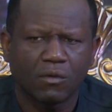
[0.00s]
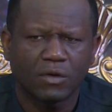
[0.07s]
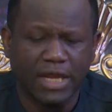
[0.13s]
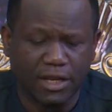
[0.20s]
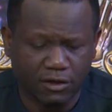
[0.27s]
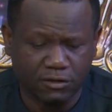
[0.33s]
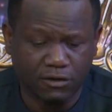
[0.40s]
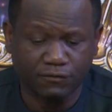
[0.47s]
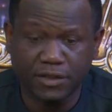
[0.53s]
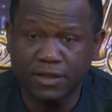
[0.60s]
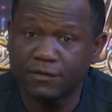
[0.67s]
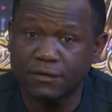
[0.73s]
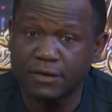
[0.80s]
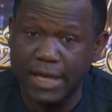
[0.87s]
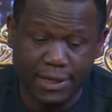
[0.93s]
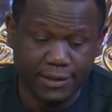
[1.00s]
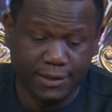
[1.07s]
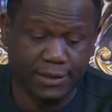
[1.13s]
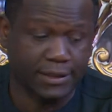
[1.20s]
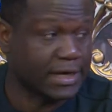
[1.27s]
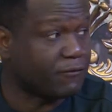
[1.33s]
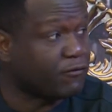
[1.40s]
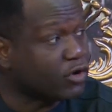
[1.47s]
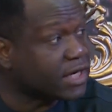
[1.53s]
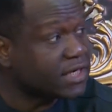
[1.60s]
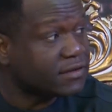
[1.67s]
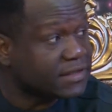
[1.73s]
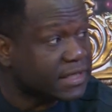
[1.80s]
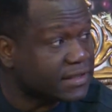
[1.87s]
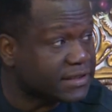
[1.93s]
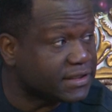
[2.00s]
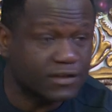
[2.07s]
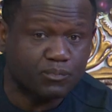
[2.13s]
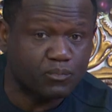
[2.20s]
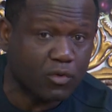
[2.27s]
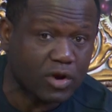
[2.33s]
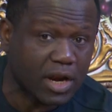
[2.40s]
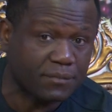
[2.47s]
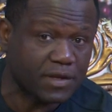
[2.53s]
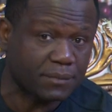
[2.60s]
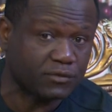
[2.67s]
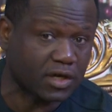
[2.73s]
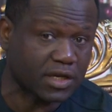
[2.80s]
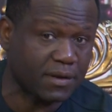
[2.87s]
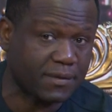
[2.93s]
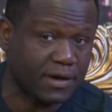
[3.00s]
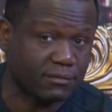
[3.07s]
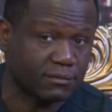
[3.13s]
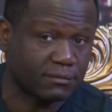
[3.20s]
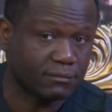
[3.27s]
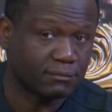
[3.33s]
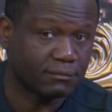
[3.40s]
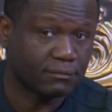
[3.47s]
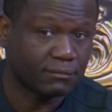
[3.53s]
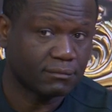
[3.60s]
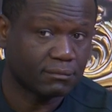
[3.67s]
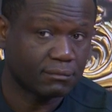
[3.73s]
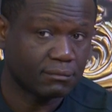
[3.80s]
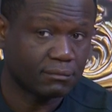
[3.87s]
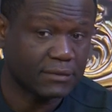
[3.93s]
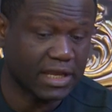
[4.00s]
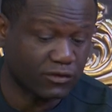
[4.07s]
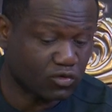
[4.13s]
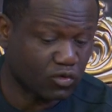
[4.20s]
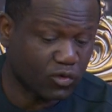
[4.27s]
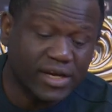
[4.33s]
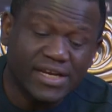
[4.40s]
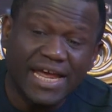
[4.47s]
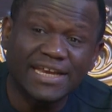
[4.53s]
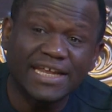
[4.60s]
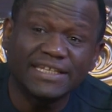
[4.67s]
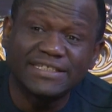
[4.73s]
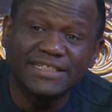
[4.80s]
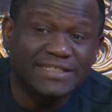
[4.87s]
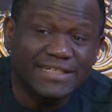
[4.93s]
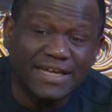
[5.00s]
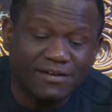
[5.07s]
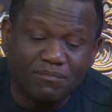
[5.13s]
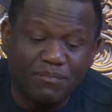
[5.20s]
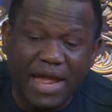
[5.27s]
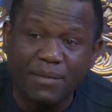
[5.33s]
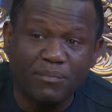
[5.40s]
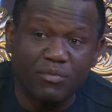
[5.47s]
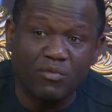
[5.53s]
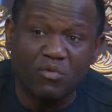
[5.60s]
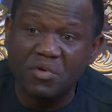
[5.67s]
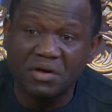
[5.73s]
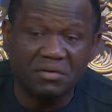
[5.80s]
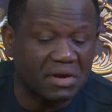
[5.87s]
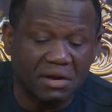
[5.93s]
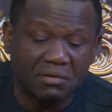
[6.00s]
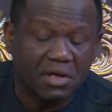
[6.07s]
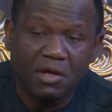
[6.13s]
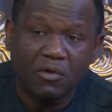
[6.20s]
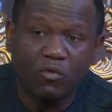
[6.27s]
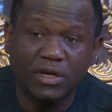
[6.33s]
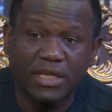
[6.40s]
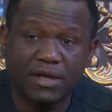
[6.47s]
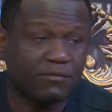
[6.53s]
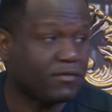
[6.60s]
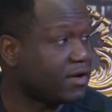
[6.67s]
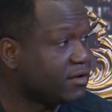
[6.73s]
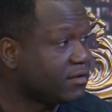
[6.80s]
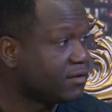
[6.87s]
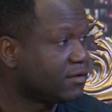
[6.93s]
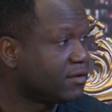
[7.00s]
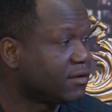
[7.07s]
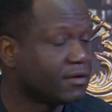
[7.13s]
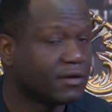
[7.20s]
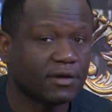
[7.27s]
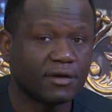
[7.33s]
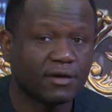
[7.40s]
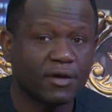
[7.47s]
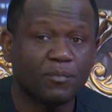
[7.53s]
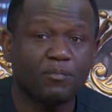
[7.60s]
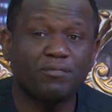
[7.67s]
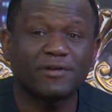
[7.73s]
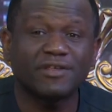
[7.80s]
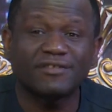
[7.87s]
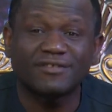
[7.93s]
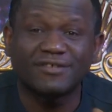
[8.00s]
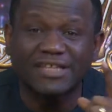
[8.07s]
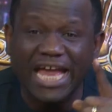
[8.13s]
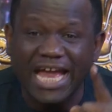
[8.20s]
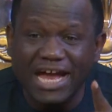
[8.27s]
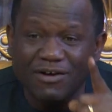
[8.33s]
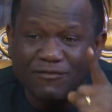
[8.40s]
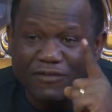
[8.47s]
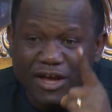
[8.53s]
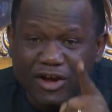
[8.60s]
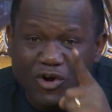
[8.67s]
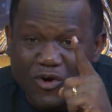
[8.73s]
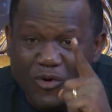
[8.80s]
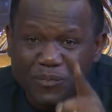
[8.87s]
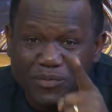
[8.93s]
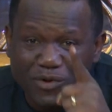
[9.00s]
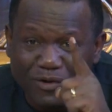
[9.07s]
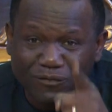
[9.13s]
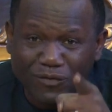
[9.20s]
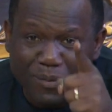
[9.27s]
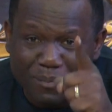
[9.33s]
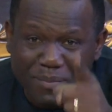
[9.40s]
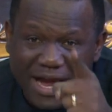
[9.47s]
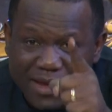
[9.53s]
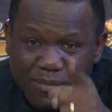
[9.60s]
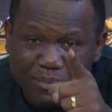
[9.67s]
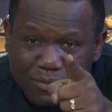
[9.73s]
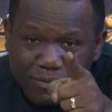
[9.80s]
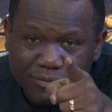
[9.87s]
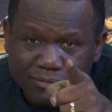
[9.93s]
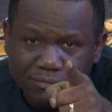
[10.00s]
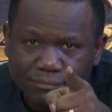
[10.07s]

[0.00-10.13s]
There are a lot of things. And they've already started these programs I'm talking about. There's already an edited Bible. Whatever. Preserve a copy of the Bible.